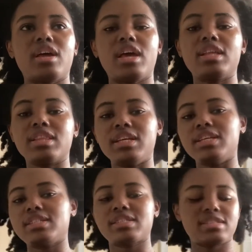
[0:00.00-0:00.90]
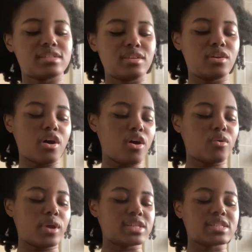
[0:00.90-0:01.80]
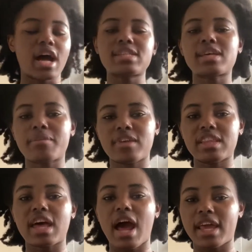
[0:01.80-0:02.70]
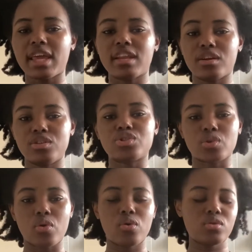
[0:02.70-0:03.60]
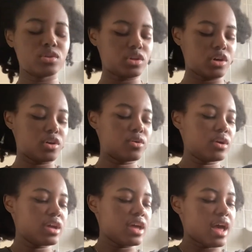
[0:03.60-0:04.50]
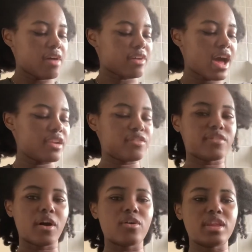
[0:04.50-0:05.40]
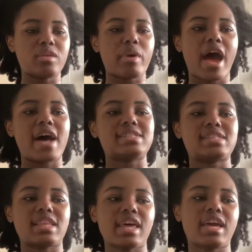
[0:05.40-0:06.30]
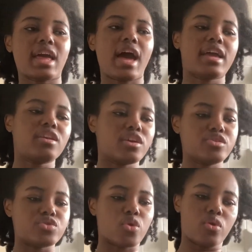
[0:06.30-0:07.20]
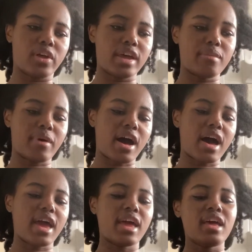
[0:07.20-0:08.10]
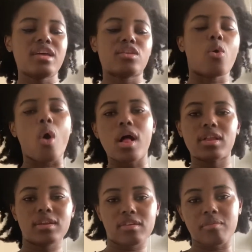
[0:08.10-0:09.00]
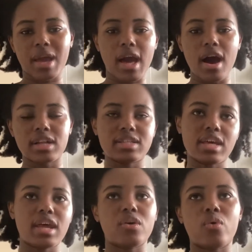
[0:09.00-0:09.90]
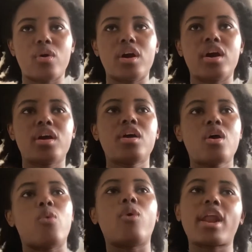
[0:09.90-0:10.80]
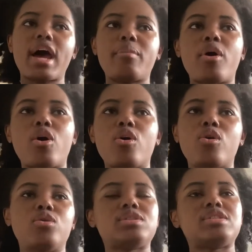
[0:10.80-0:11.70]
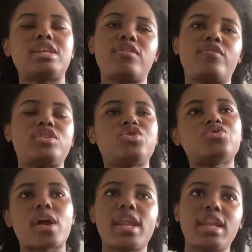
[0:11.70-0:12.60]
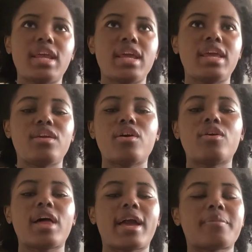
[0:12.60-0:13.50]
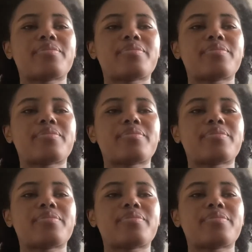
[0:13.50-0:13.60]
at least, you know, it's not something that I can control, you know. I've kind of felt in the past that like I can control it by the quality of my content or what I post, if it's trendy, you know, like,